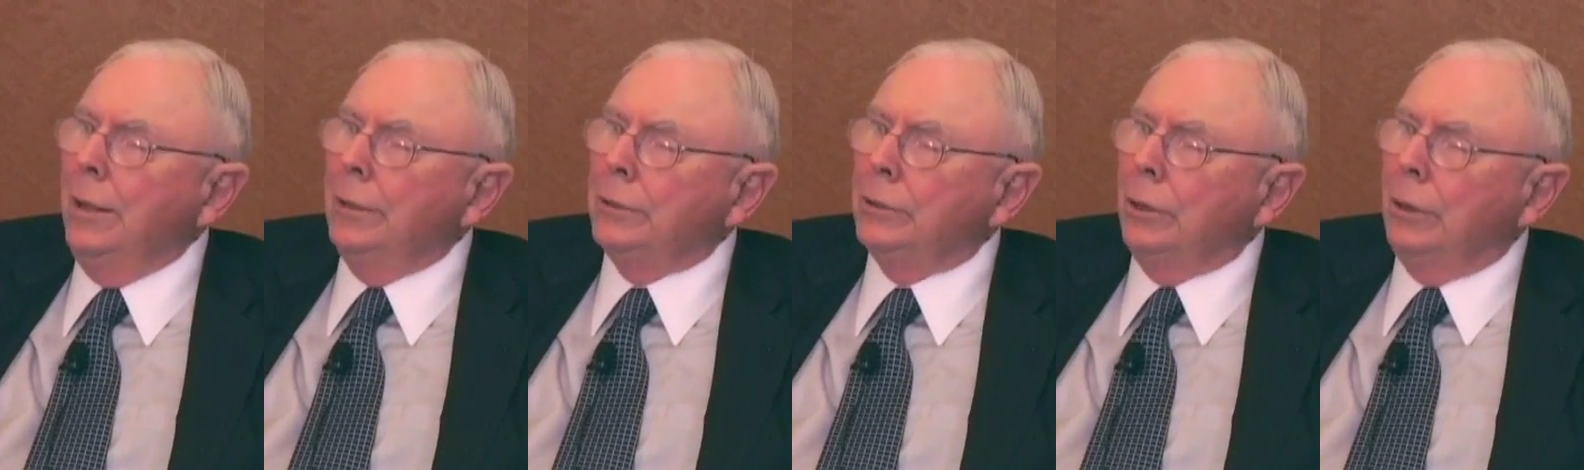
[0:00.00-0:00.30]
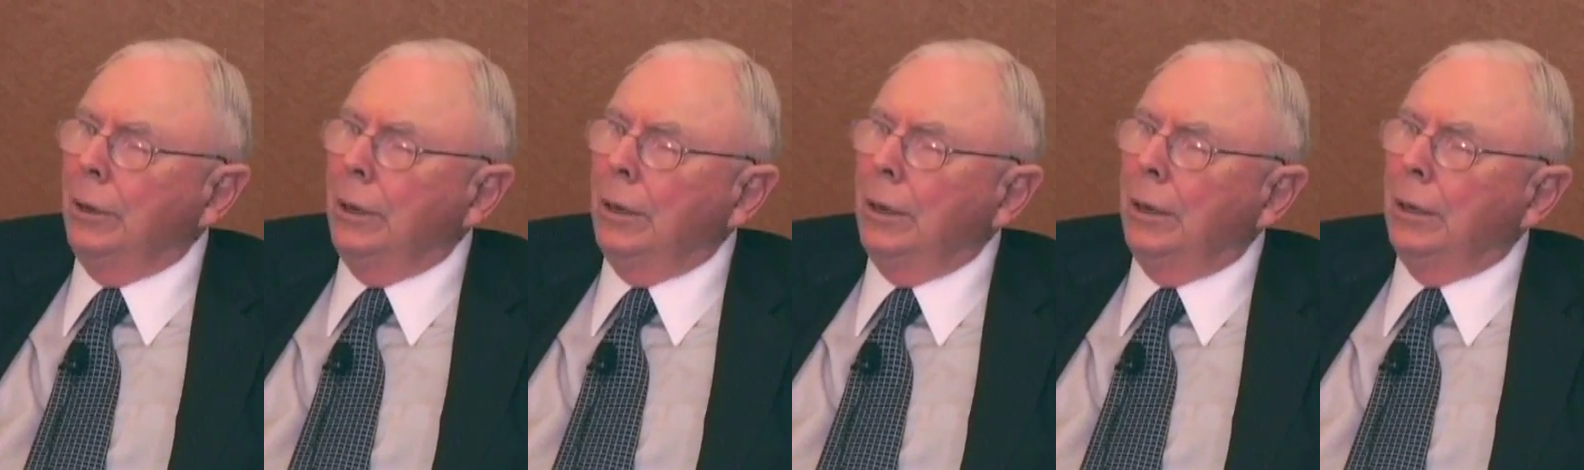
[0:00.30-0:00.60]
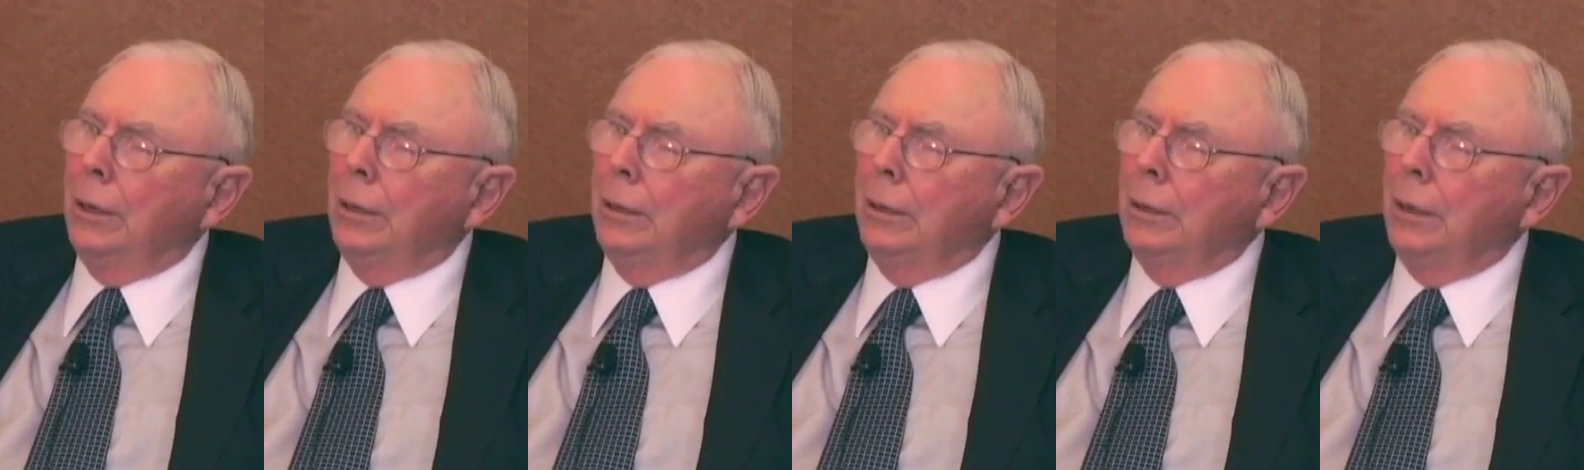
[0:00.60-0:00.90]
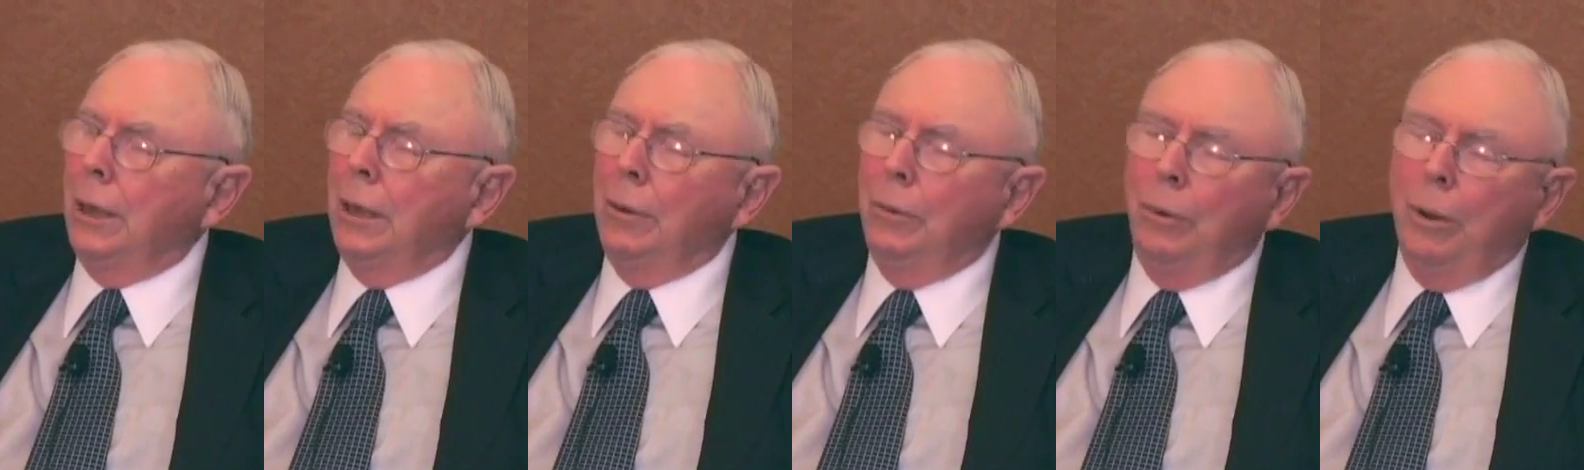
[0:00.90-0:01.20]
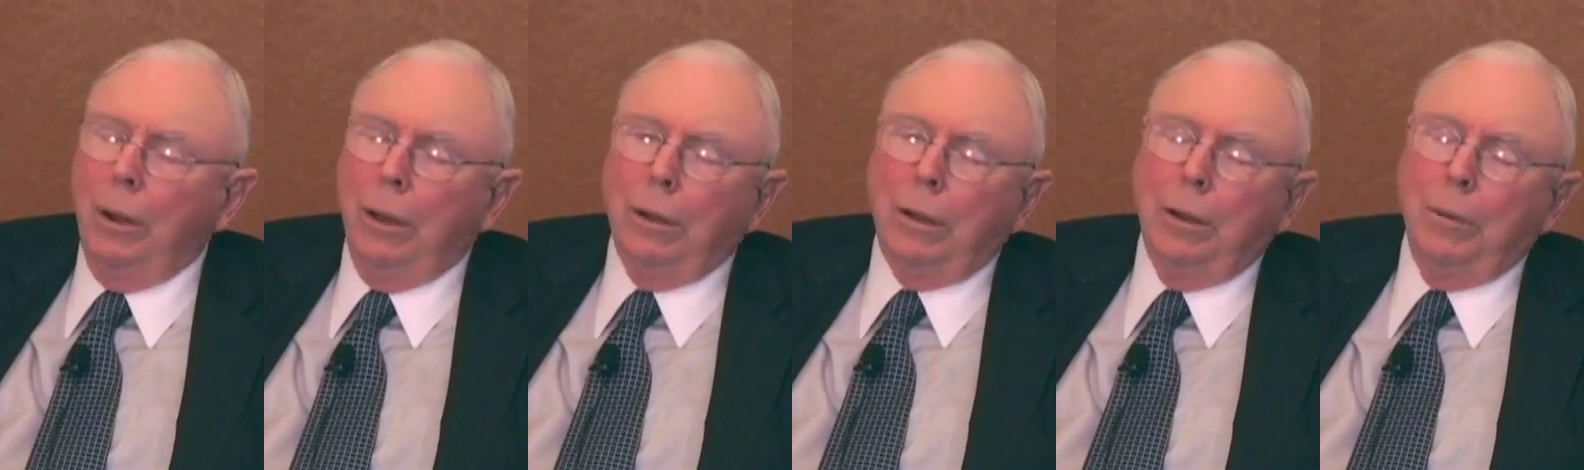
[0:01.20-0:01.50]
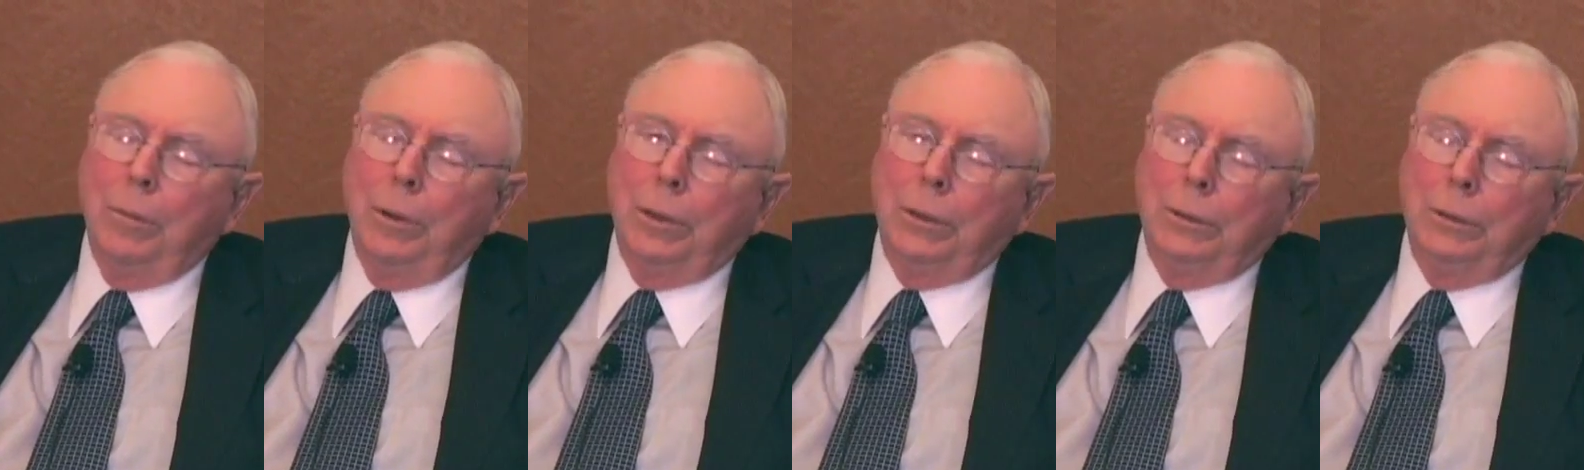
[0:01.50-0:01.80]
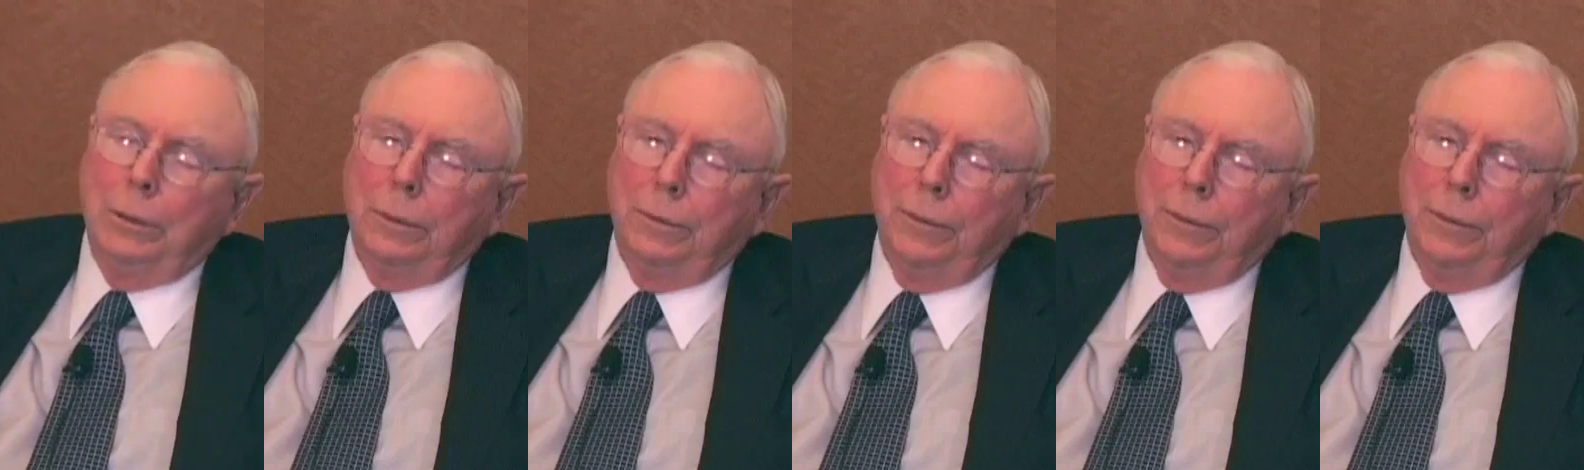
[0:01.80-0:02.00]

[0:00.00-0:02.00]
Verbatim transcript: So uh, I welcome a